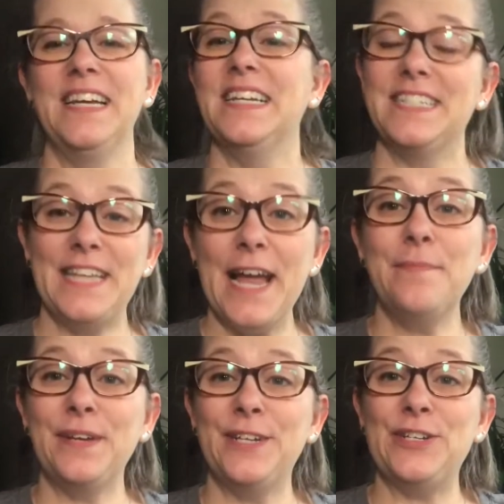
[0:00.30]
Today I'm
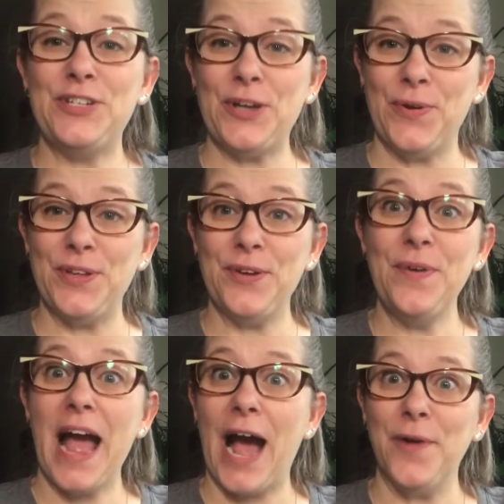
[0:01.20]
going to show you
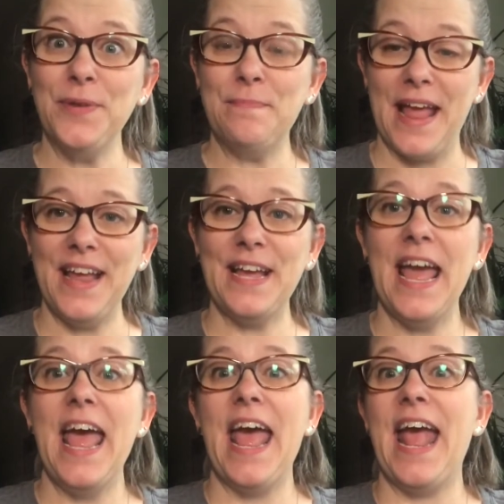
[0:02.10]
how to make
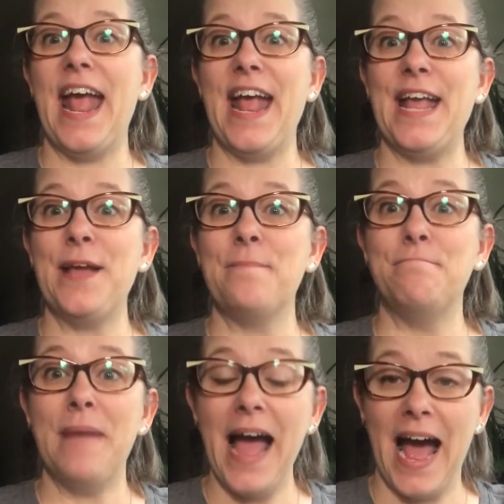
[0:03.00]
a
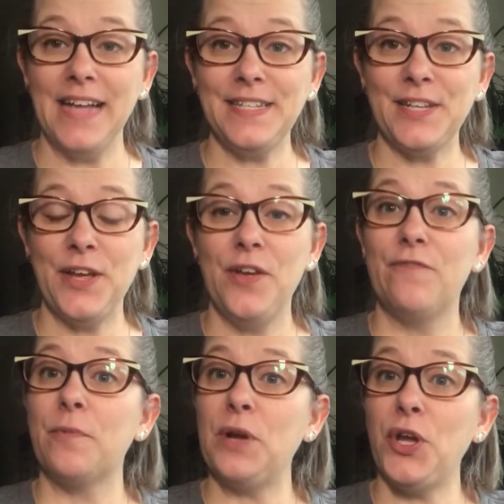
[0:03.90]
mask
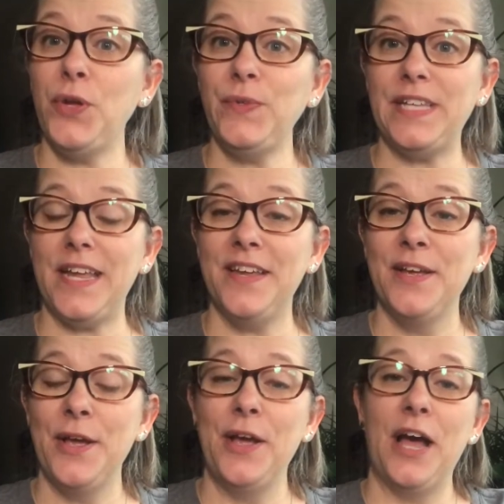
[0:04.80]
from a koozie.
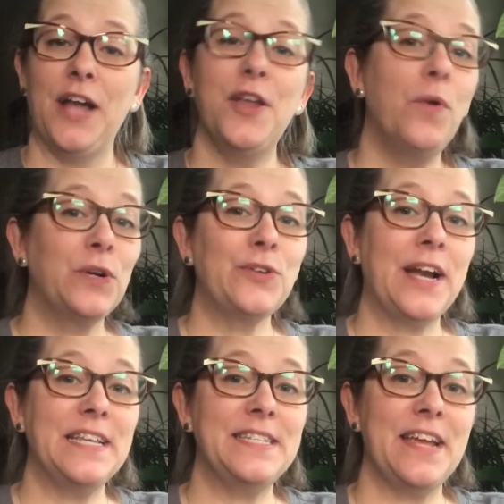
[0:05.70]
I know we're trying
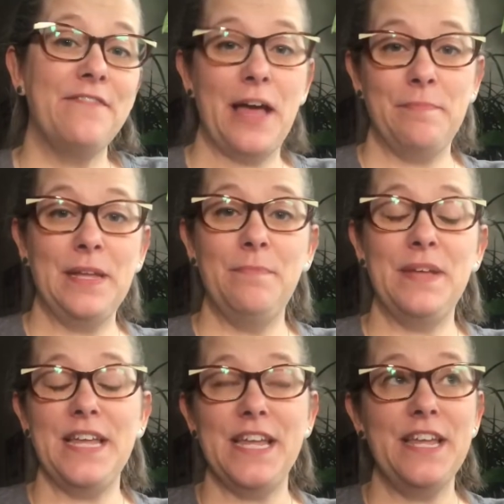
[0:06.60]
to save that
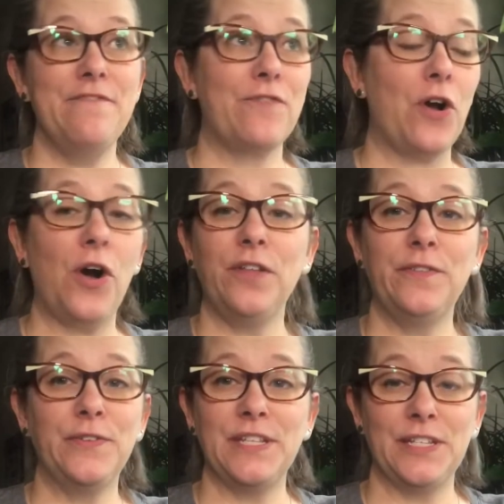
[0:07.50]
PPE for all of
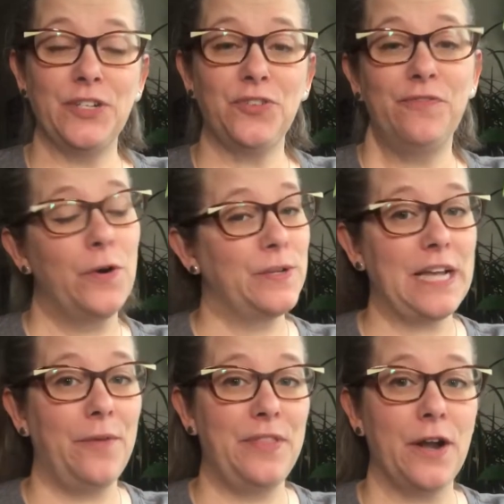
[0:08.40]
those essential folks
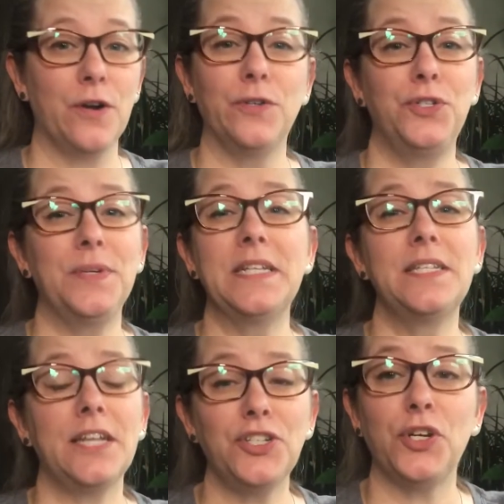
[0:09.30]
out there who are doing
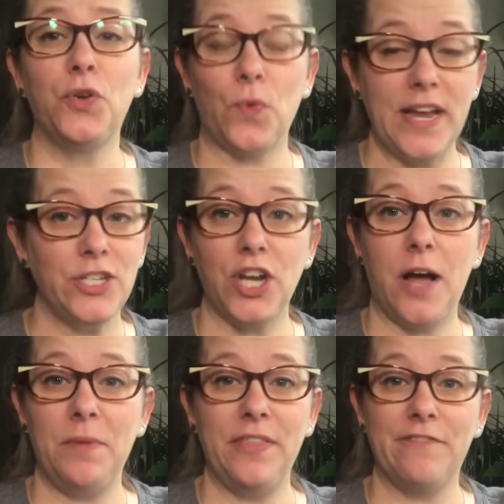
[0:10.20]
such a great
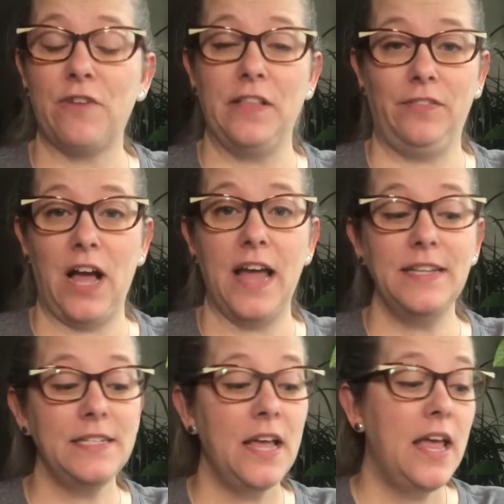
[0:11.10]
job on the front
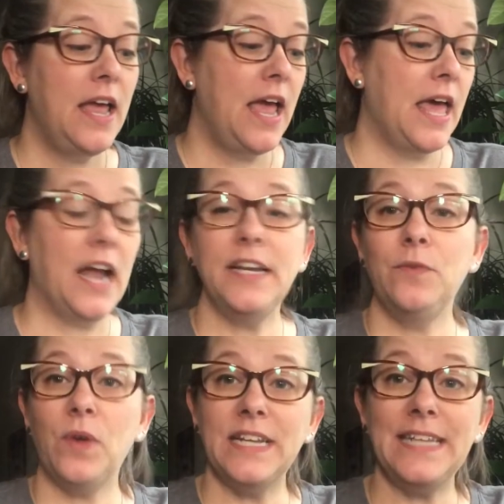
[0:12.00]
lines, and I didn't
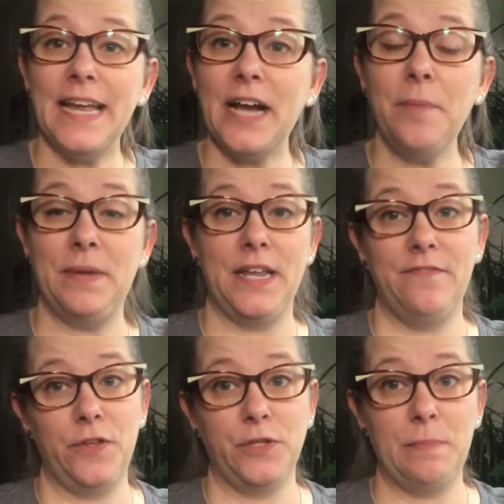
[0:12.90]
want to take up any of
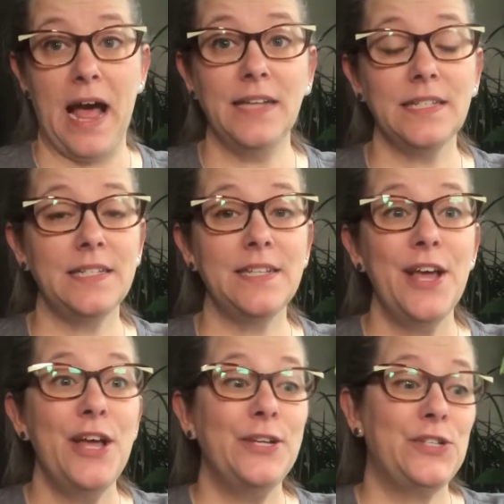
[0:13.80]
those masks,
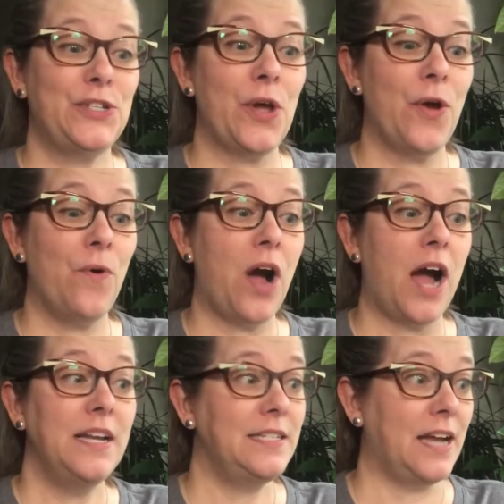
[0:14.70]
so
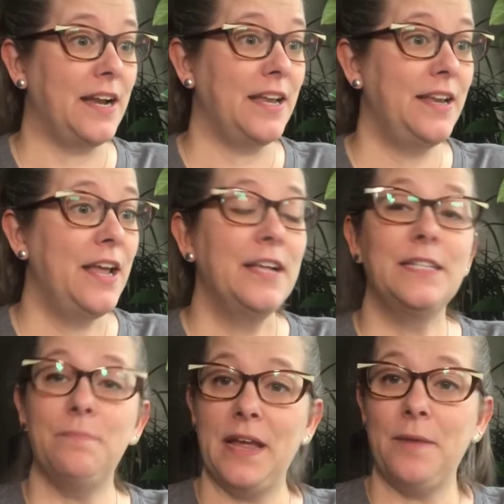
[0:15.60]
I decided
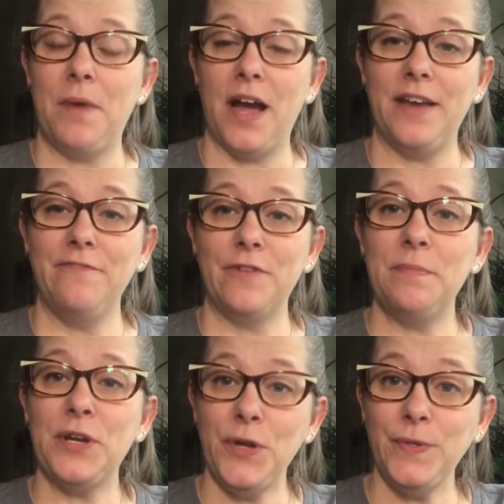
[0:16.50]
to make mine from
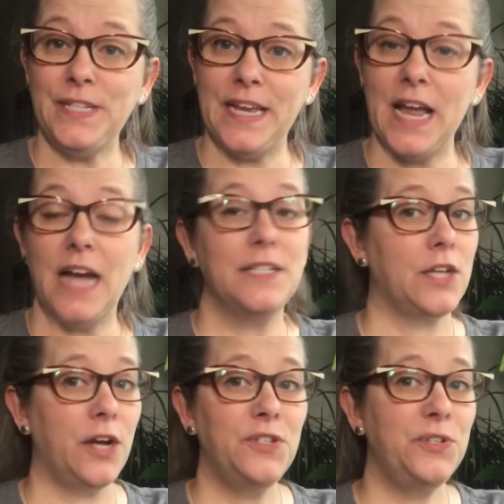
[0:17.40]
a koozie. I
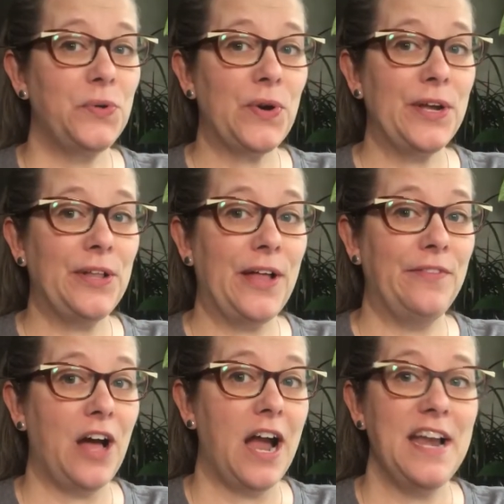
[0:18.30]
saw a tutorial
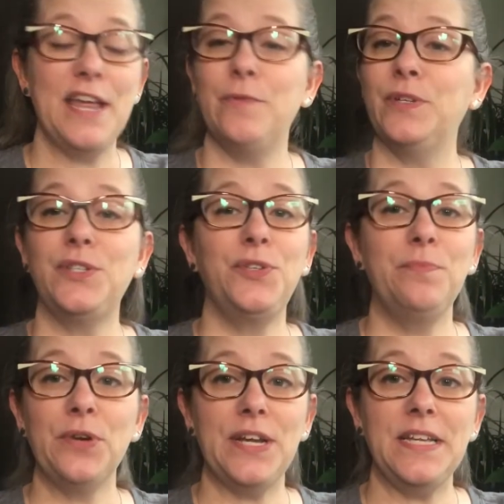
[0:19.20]
online, it was
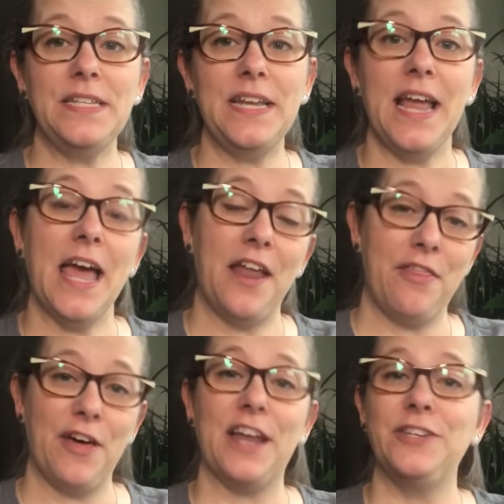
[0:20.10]
super easy, and I
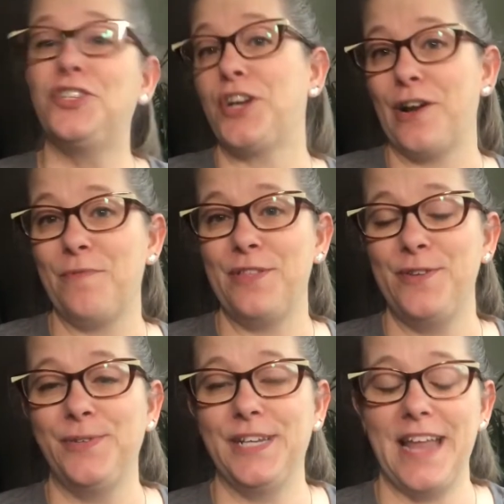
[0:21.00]
thought I'd share it with
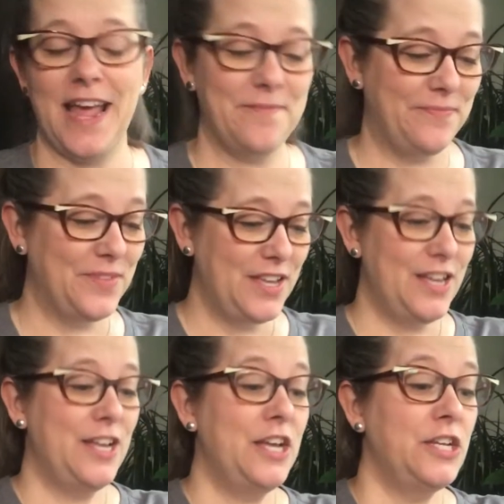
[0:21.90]
you today.
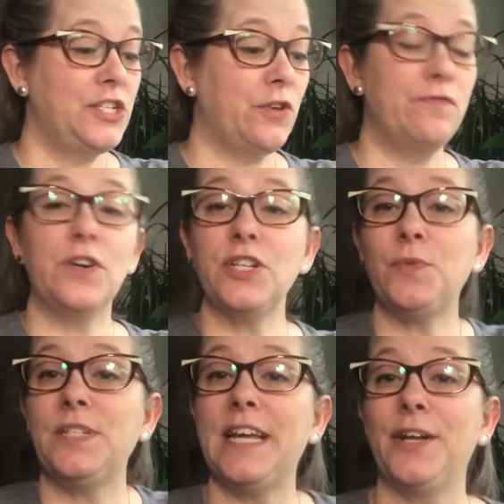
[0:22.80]
So first
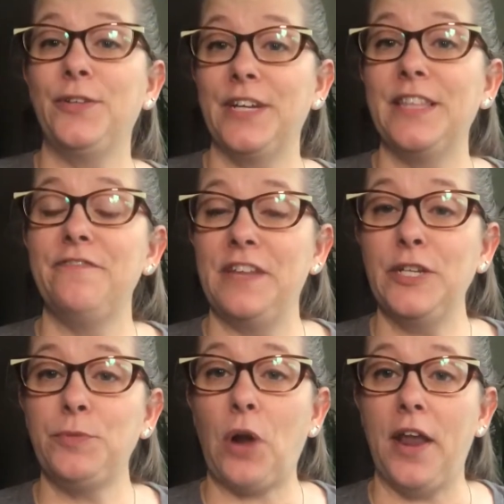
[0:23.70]
we'll take a look at the
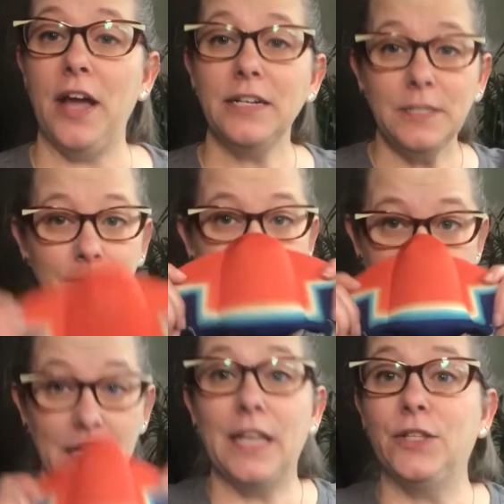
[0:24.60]
finished product.
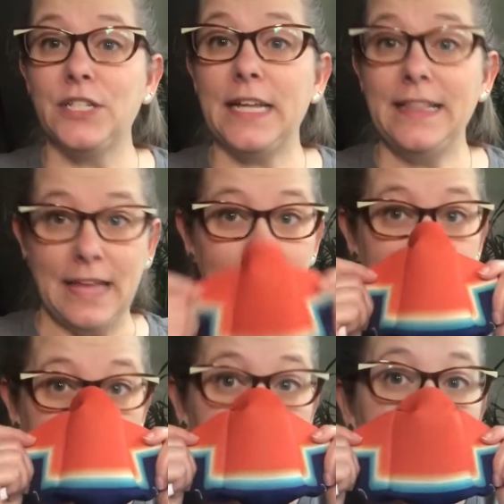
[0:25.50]
It looks like this.